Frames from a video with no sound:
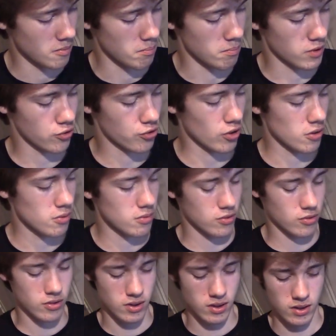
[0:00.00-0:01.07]
But so
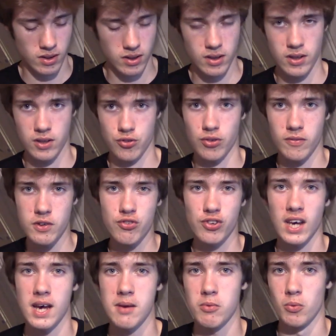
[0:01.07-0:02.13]
this
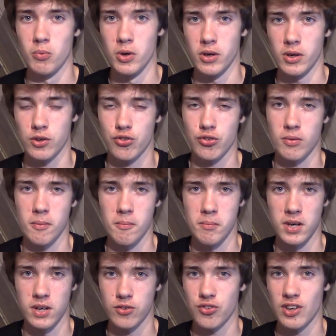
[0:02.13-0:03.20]
cable works
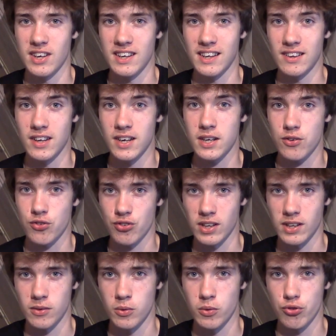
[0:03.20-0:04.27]
by sending light
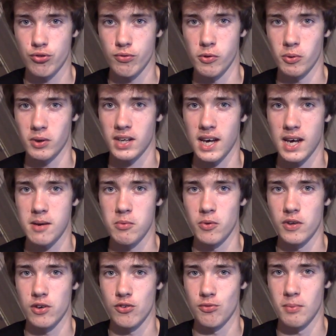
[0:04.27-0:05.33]
signals through a cable
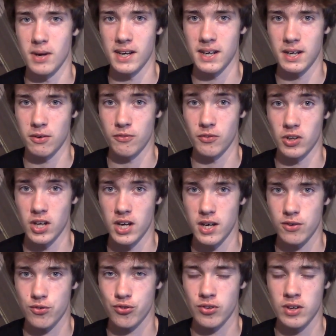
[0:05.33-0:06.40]
that is made out of
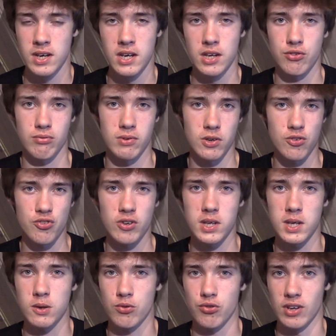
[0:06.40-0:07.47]
glass. So it doesn't
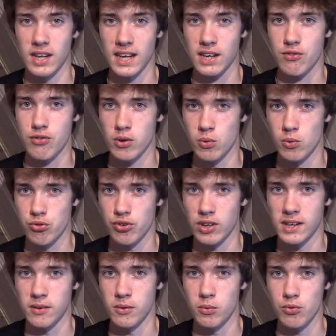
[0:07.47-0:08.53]
use electrical
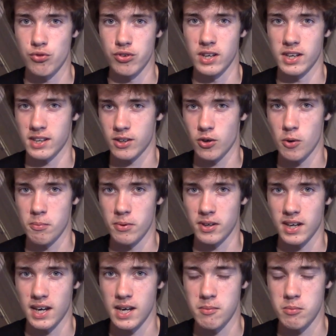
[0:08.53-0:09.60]
signals like copper
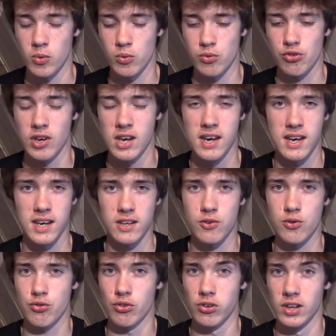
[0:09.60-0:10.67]
cables, it
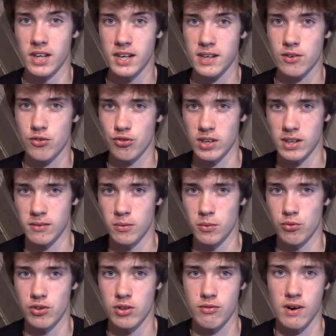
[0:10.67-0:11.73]
uses light
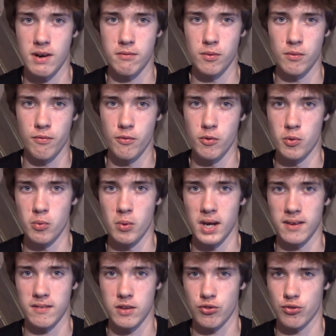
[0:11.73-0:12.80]
signals that travel through
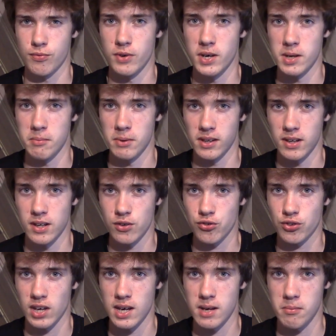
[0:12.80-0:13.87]
this fiberglass
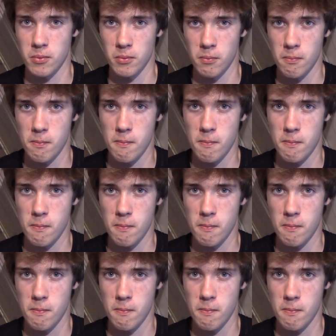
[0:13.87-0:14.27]
cable.